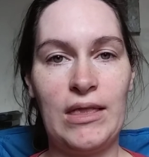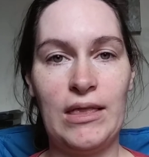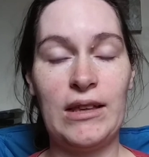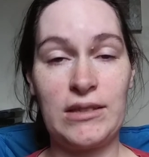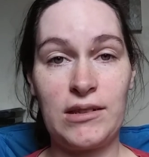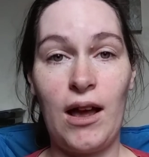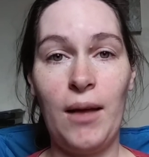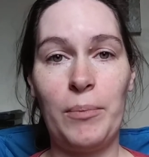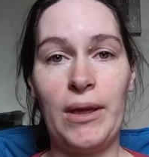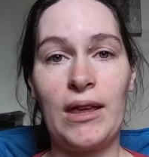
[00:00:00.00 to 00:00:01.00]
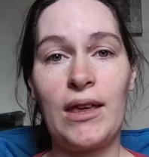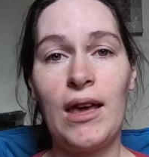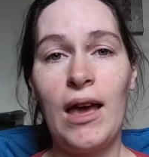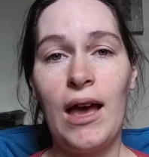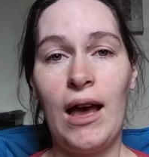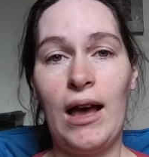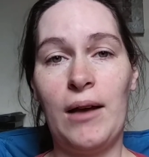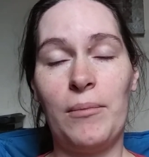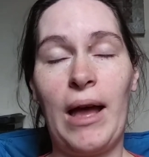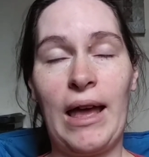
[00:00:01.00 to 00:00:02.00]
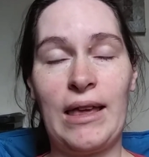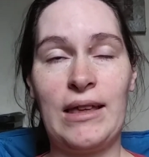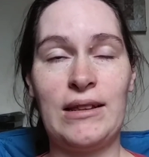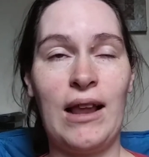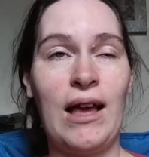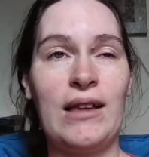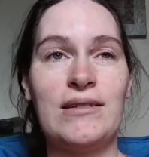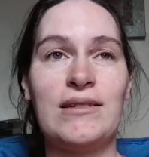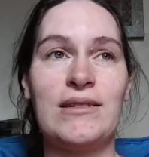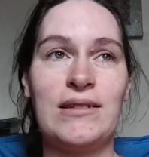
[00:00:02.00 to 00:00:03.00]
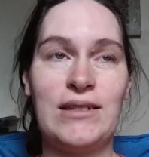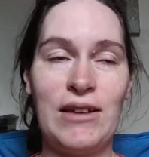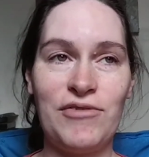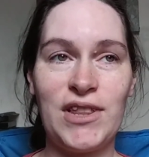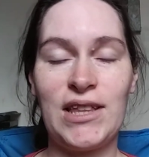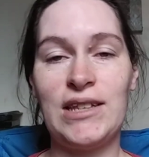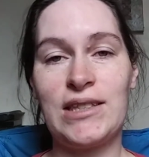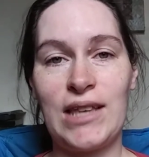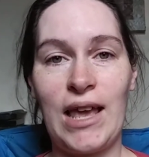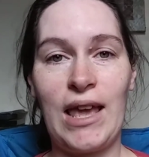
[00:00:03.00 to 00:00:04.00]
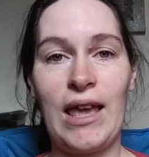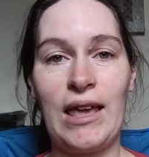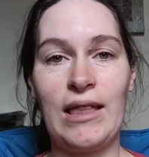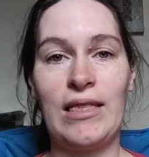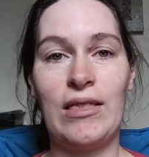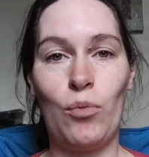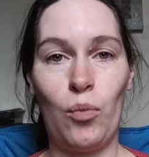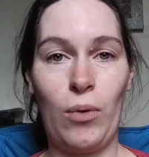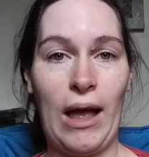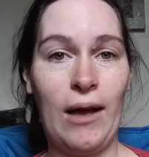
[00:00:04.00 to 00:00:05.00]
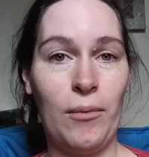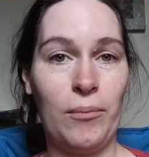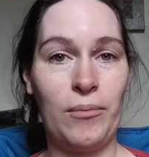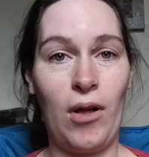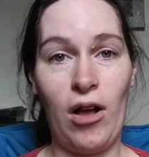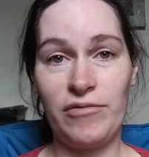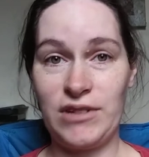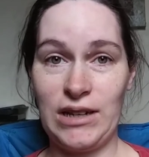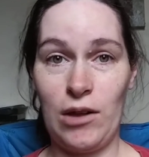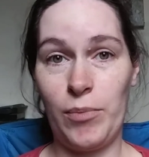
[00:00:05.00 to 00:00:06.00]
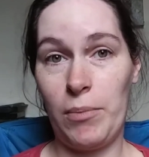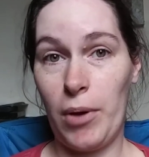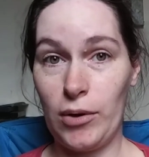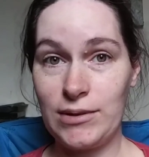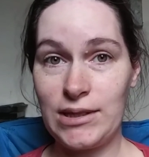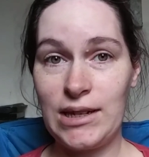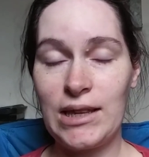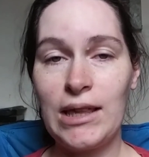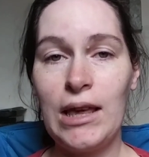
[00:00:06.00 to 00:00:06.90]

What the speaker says: this topic. I cannot definitely say how often I'll be posting.